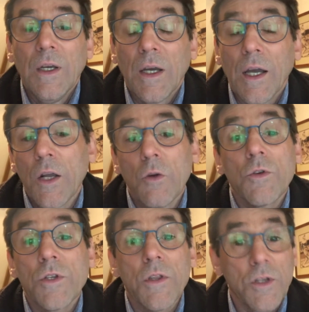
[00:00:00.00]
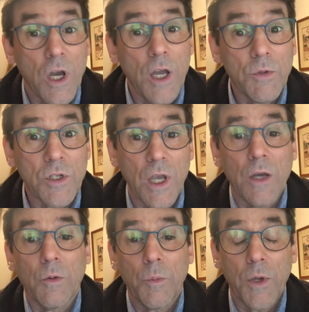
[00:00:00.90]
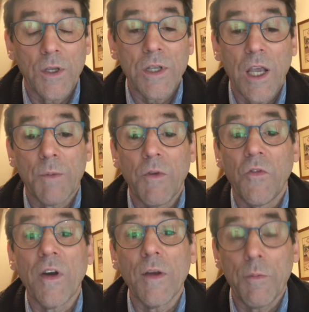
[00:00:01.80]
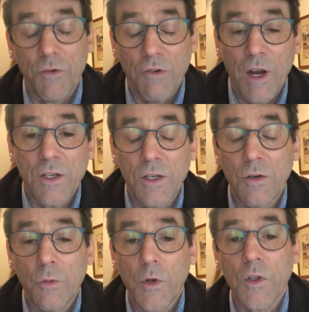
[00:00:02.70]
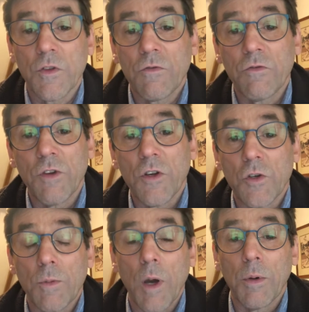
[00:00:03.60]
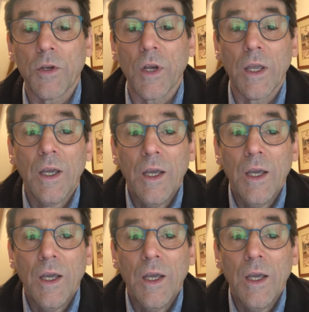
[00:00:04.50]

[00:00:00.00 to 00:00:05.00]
and also the time scale, because that can be very protracted with traditional publishing.